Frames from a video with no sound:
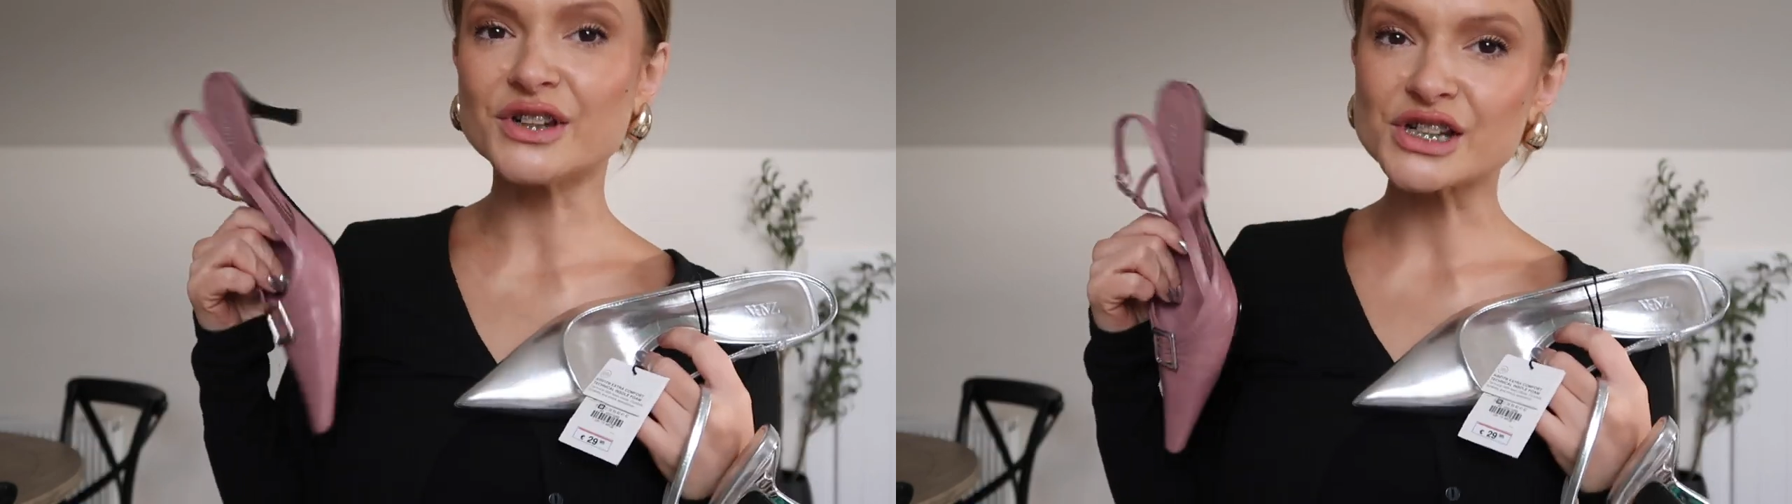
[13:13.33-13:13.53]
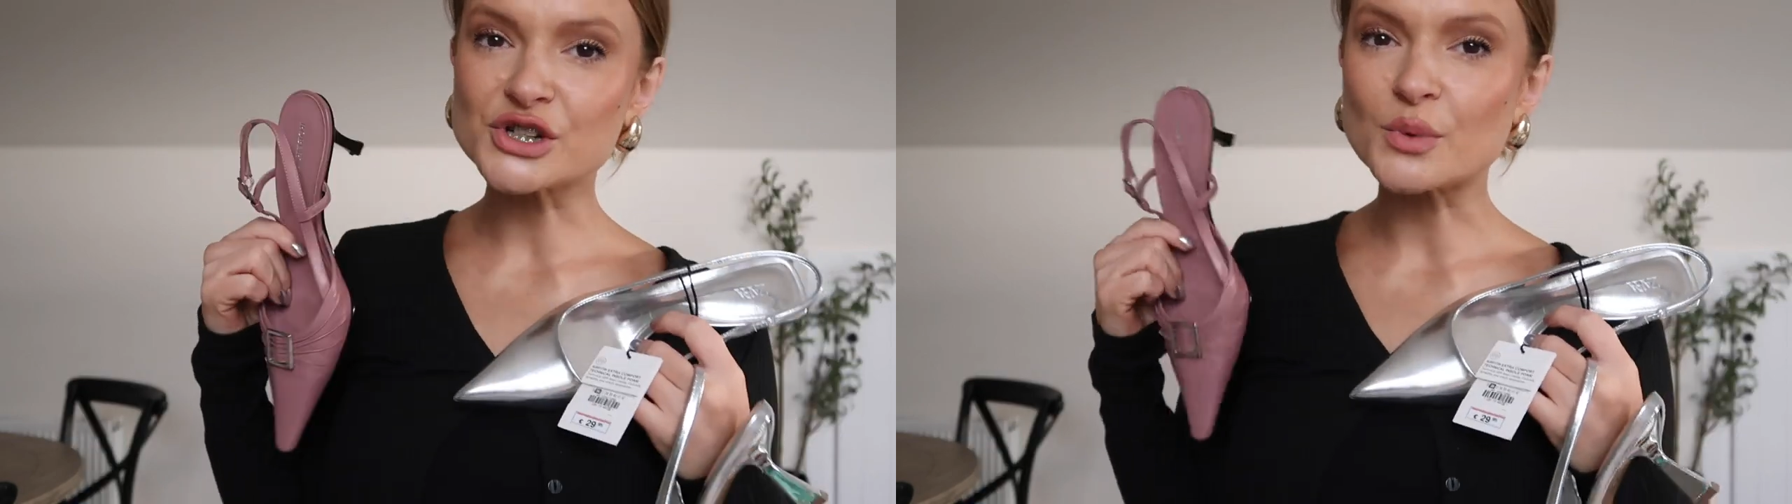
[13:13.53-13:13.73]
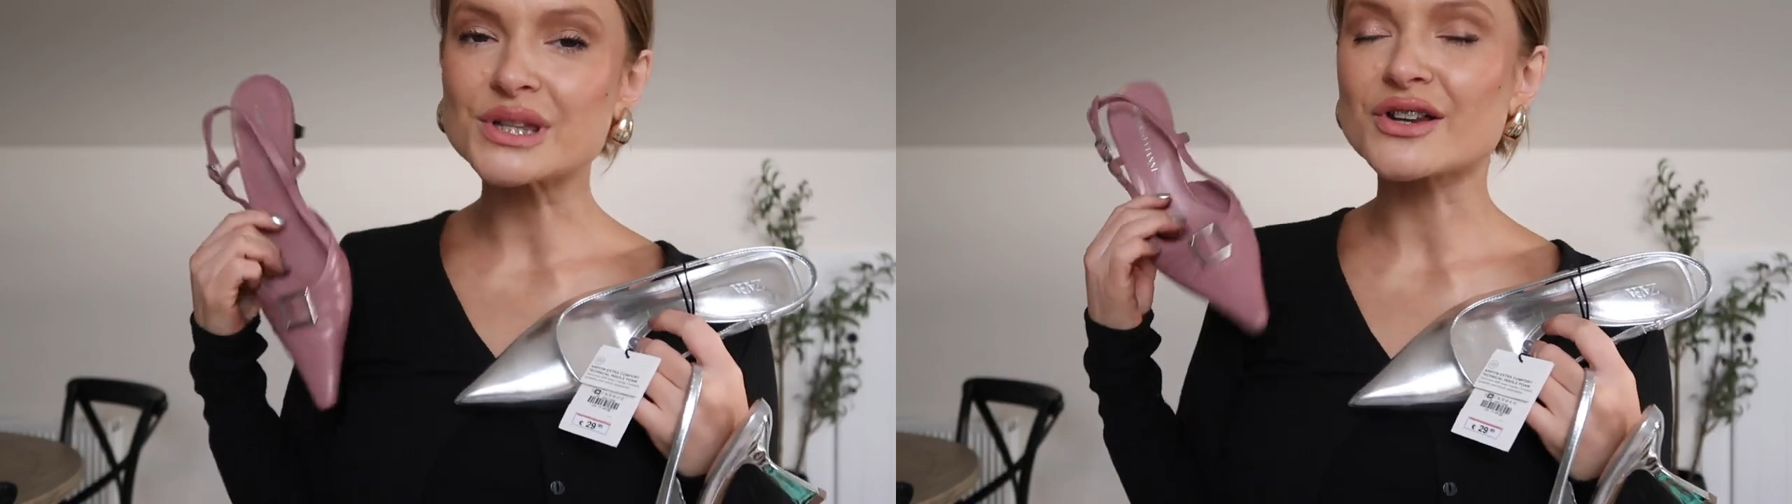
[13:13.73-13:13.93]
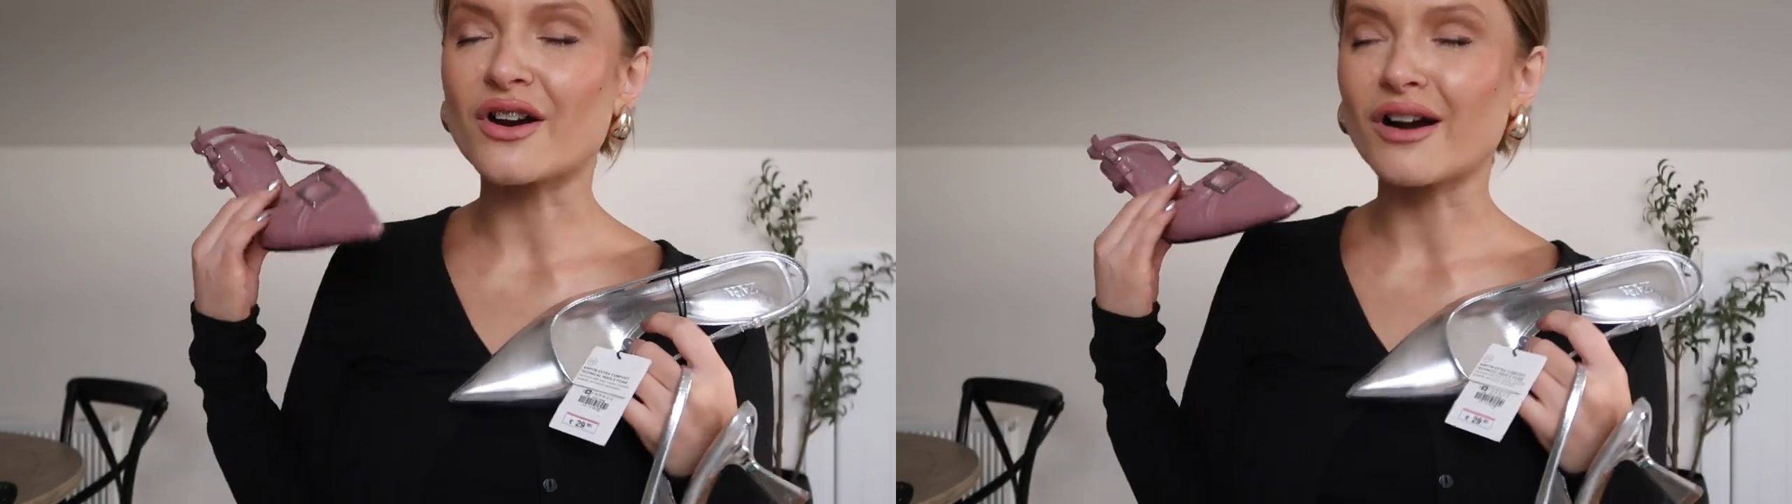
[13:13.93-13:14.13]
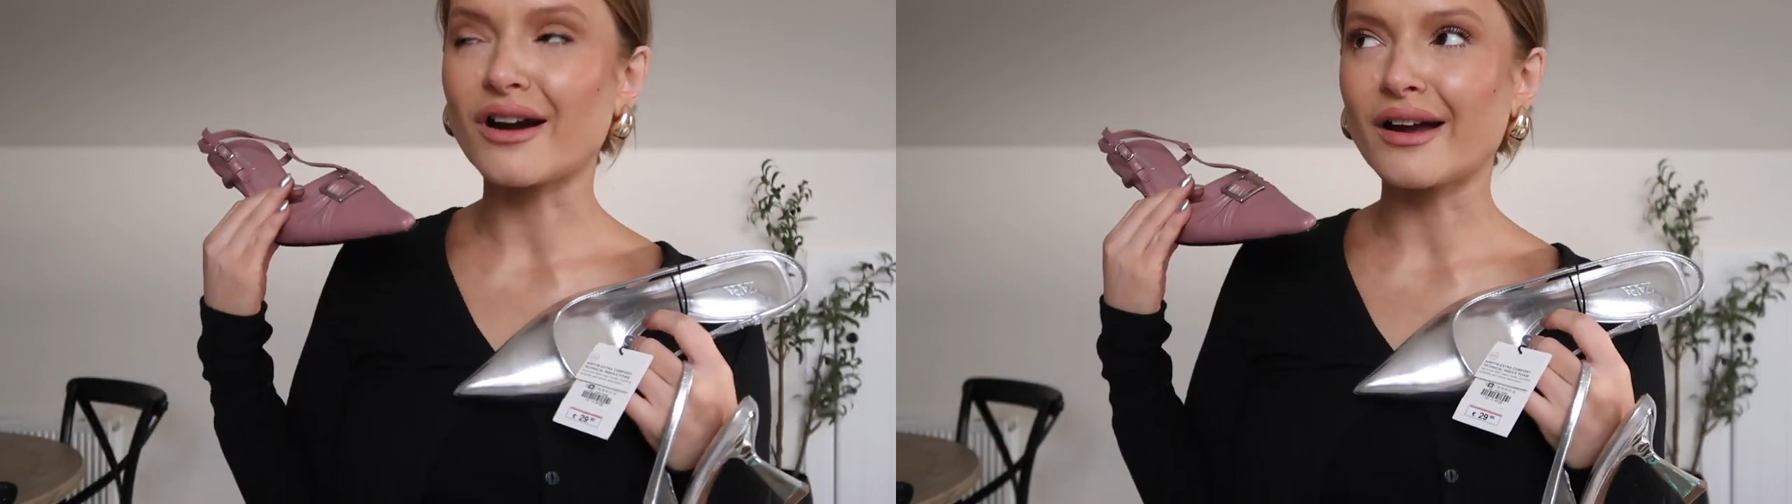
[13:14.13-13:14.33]
vintage ones
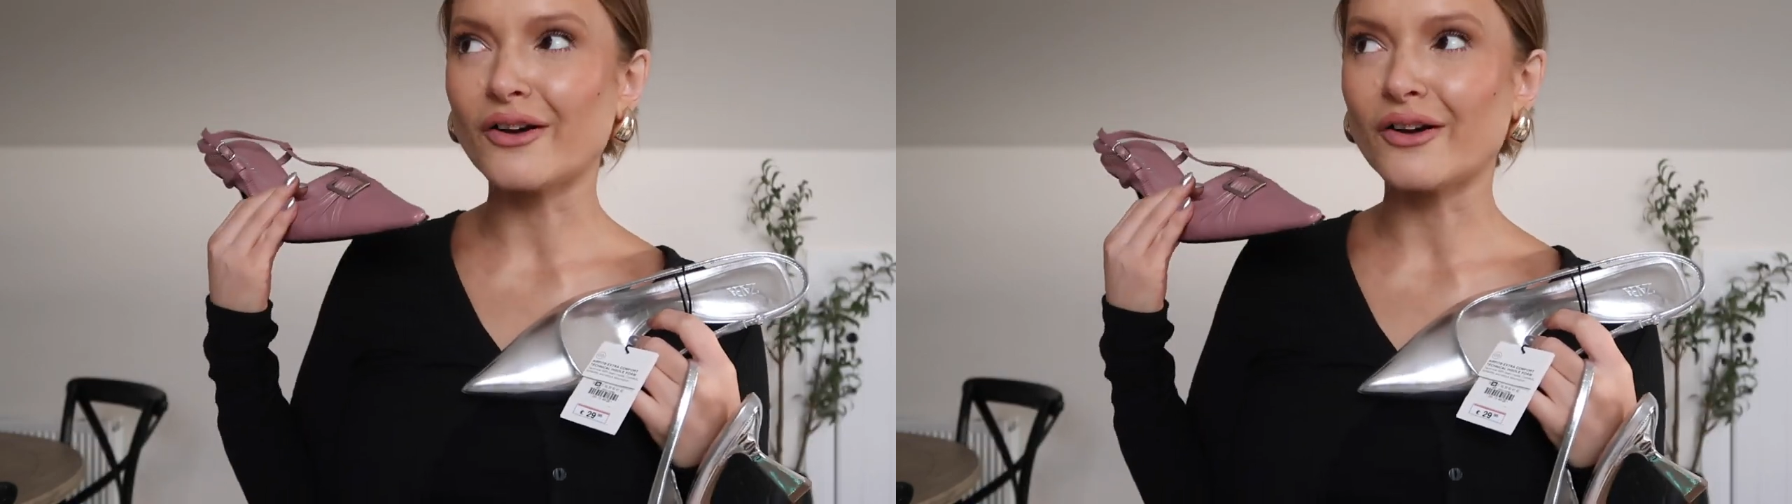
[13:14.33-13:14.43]
are